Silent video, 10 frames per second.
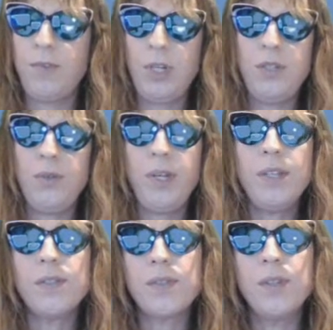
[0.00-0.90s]
42 it
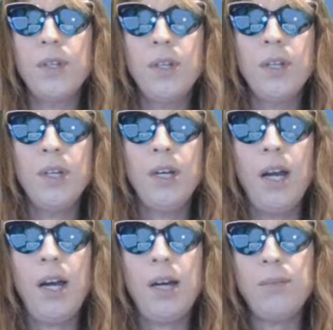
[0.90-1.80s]
is.
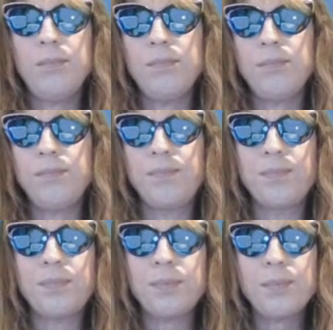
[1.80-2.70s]
And
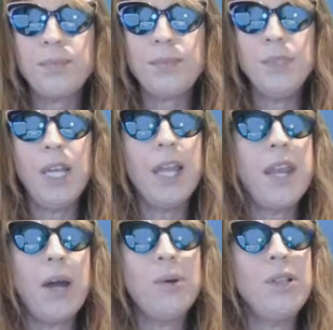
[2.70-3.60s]

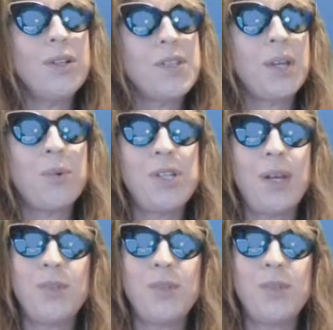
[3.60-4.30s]
now it looks like we're done